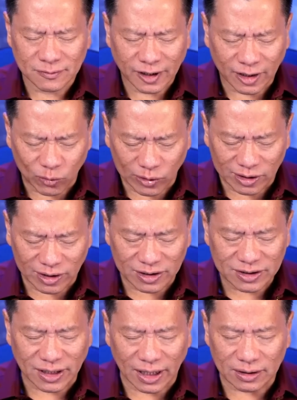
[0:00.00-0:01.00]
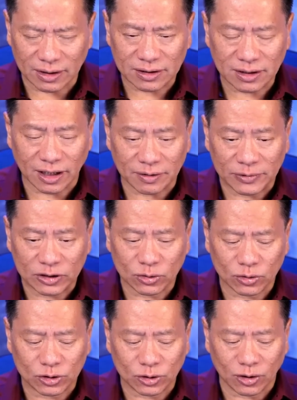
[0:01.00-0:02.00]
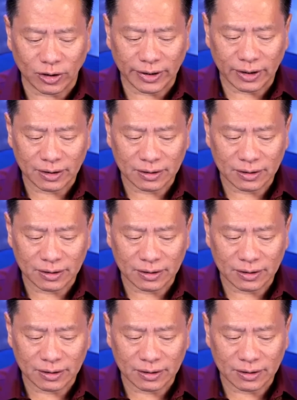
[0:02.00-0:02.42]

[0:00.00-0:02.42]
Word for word: And where there is sadness, let me sow joy.